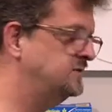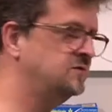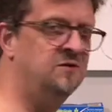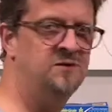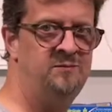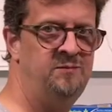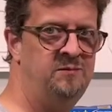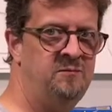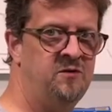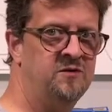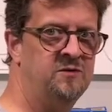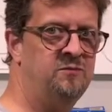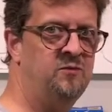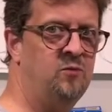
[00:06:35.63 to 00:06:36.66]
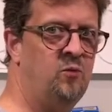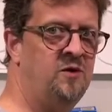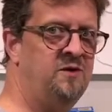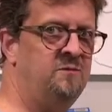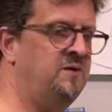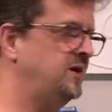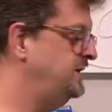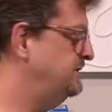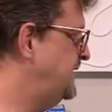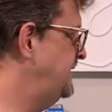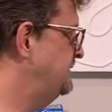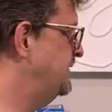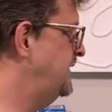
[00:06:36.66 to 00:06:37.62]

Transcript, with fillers: So it can be multiple, one to many, right?